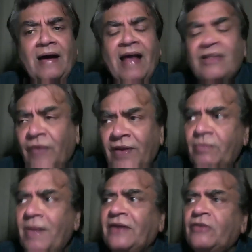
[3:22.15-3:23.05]
As far as
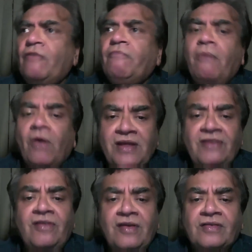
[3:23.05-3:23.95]
matters of
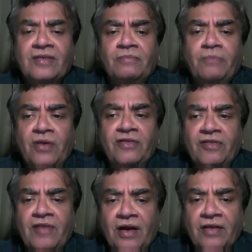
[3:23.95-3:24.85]
policies
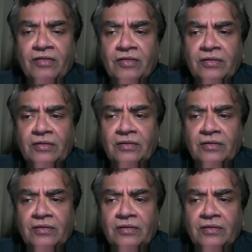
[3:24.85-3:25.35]
are concerned,